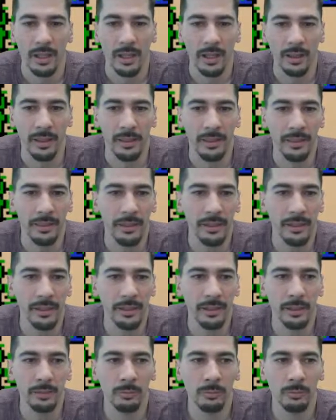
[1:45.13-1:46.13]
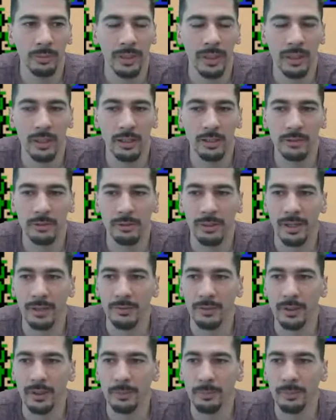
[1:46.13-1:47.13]
And then we also
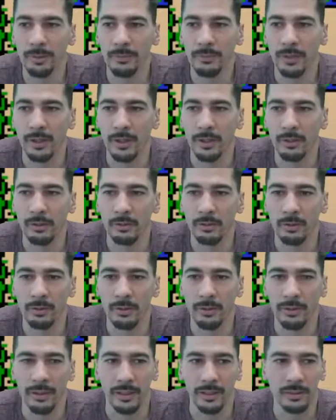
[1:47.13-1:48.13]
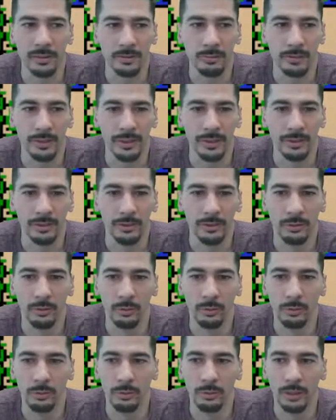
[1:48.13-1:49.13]
have a couple of other things that we can
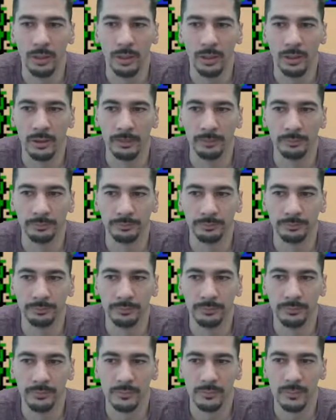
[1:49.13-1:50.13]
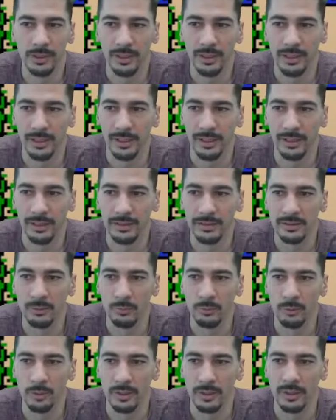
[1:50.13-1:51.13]
do um, to kind of get some
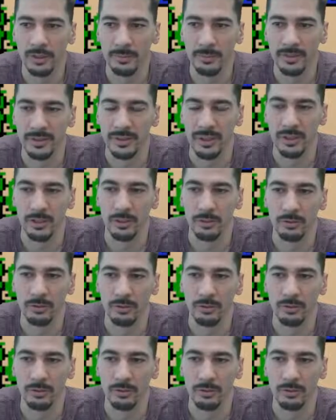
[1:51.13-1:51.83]
more customization